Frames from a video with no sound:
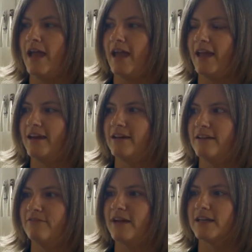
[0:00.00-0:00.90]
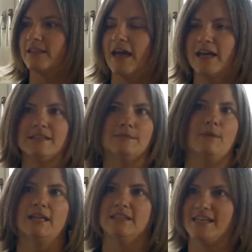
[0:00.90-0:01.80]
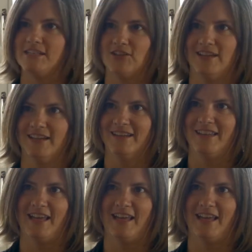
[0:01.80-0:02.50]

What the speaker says: And in fact, that is meditation.